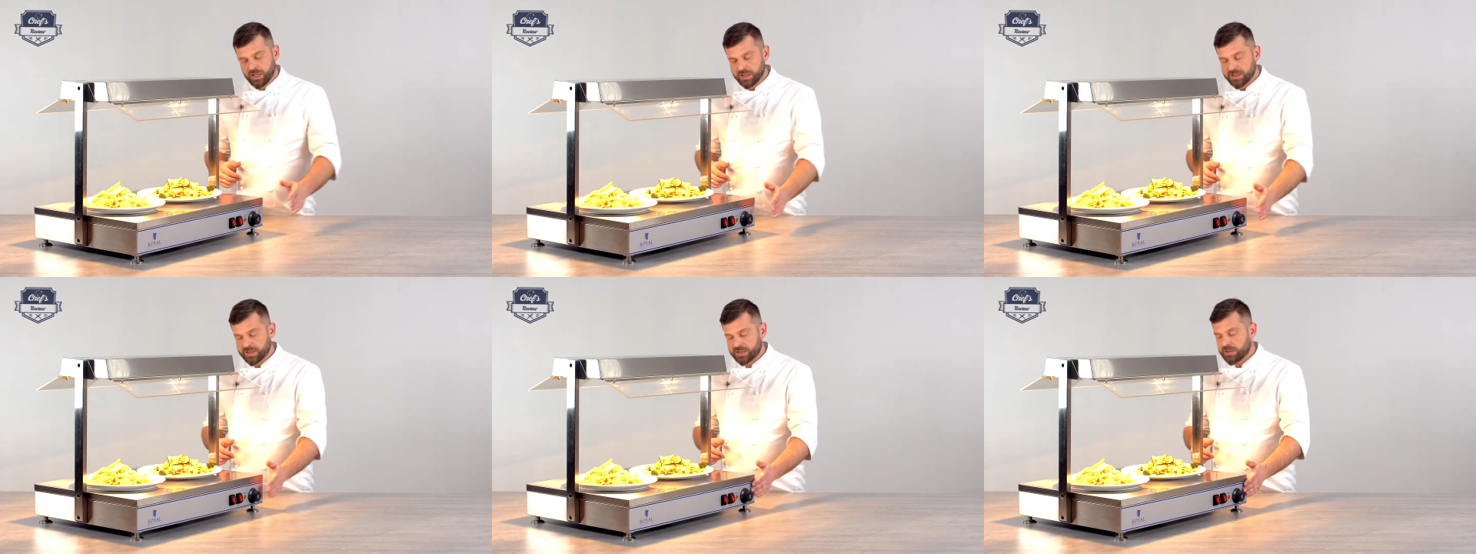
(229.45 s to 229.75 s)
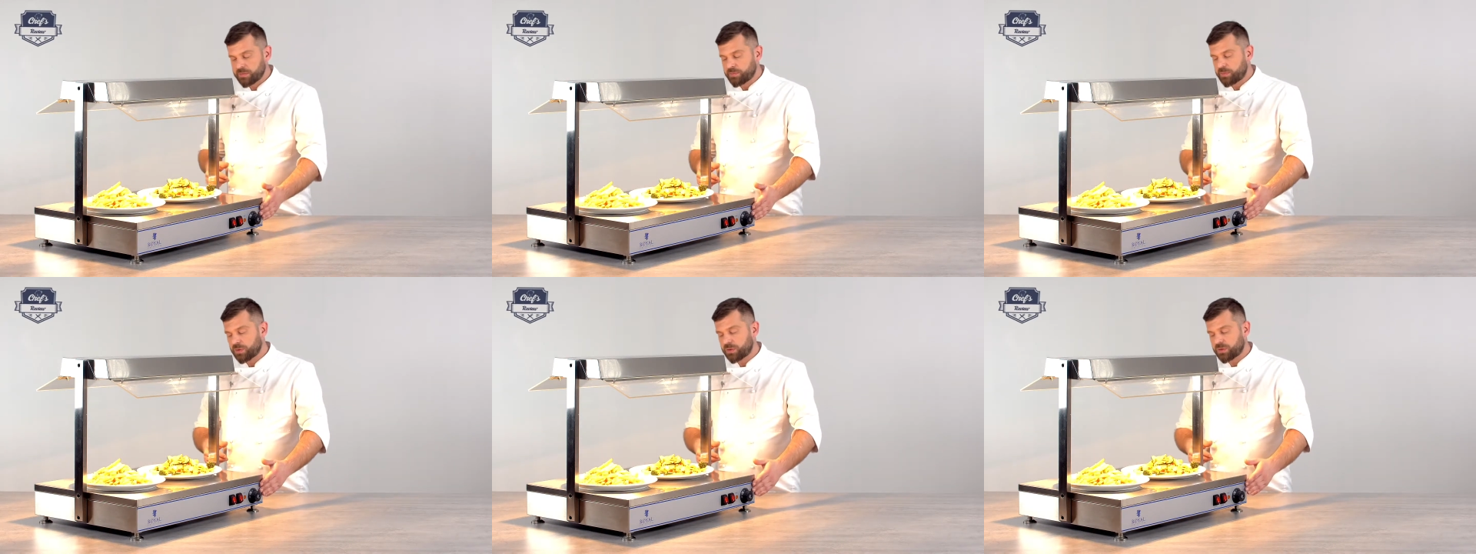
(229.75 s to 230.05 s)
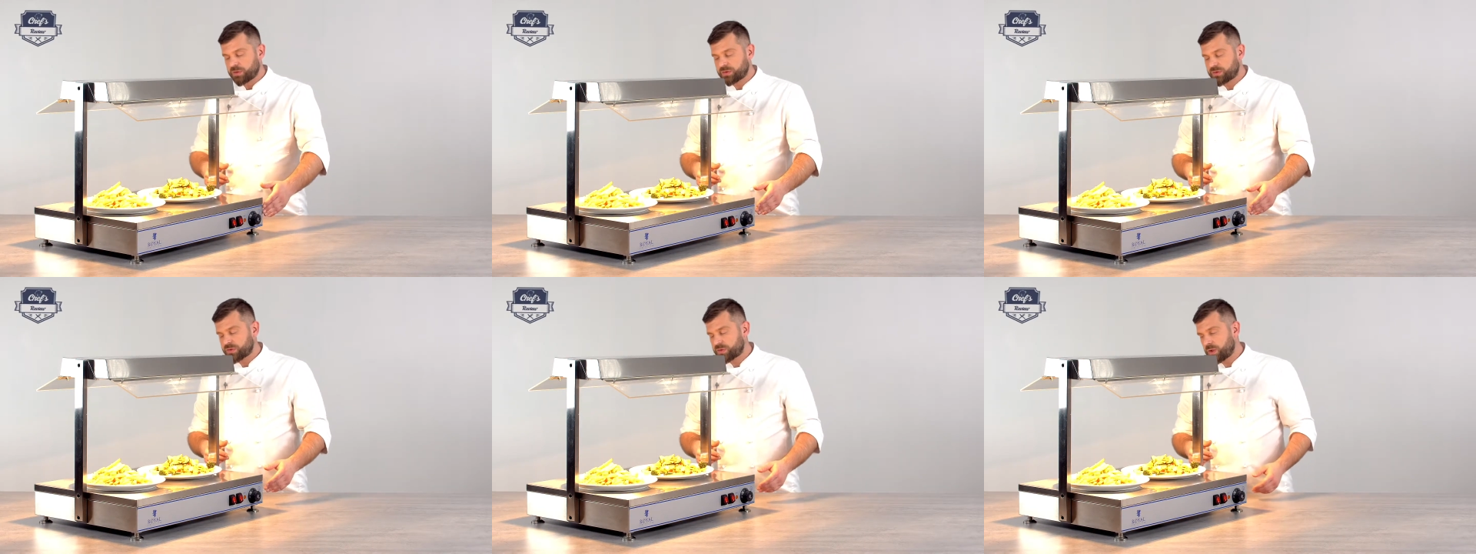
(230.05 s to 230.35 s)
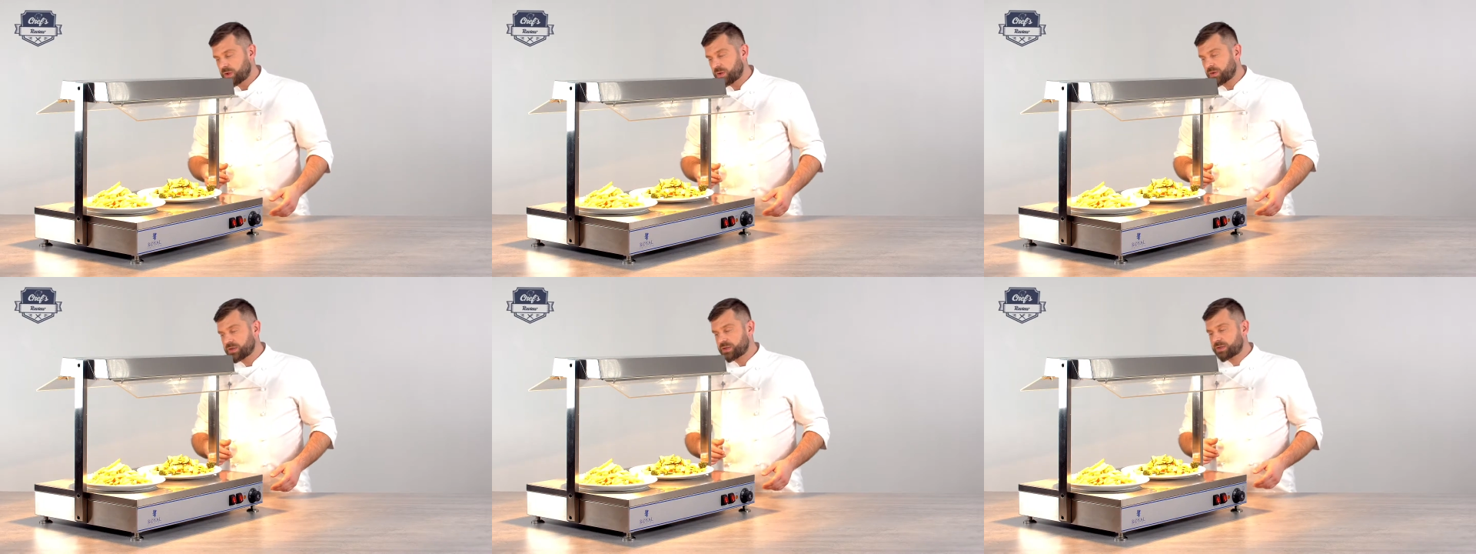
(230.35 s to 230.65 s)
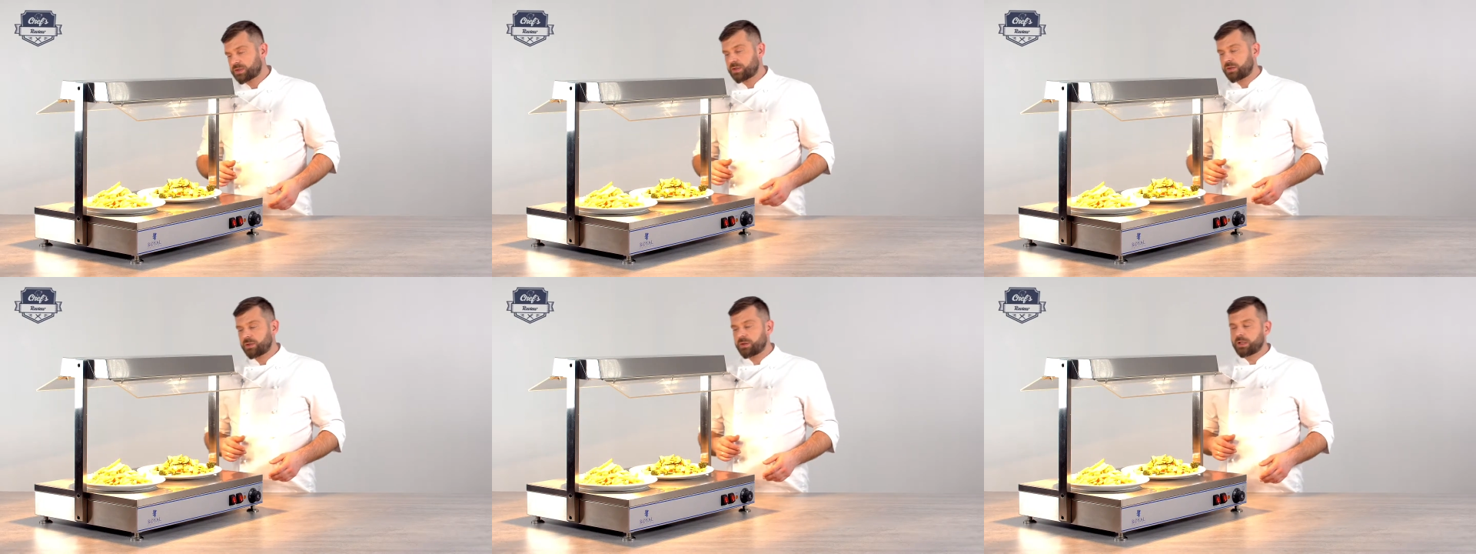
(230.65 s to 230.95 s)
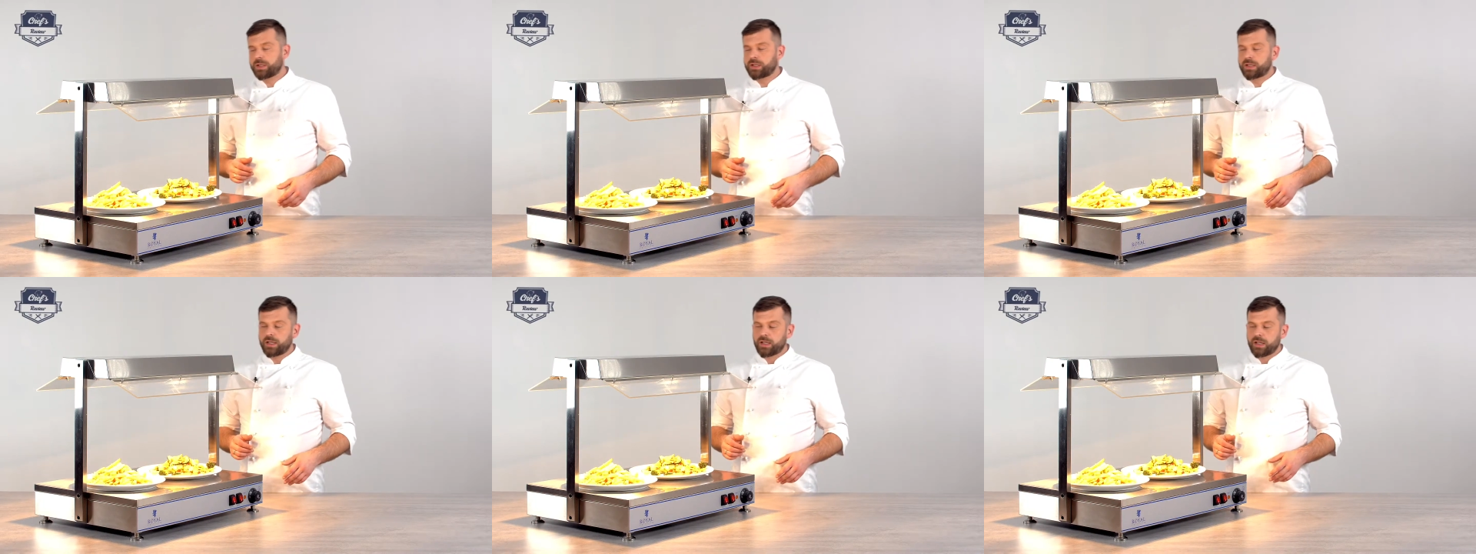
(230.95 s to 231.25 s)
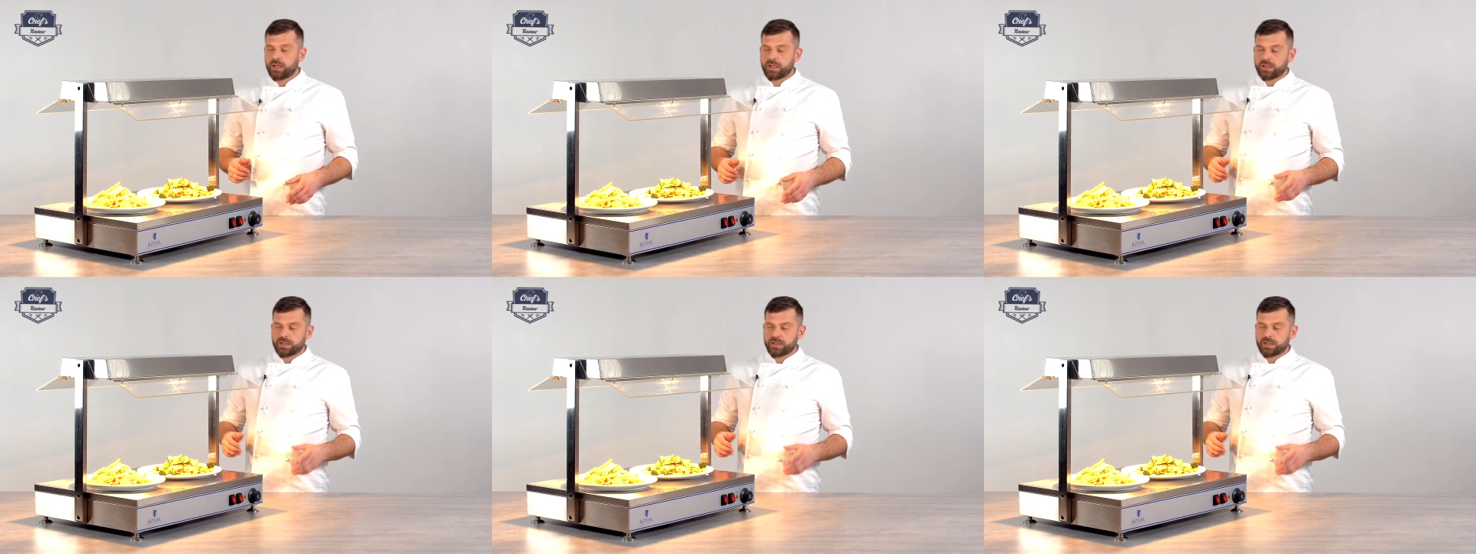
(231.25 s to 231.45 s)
simple controls to it,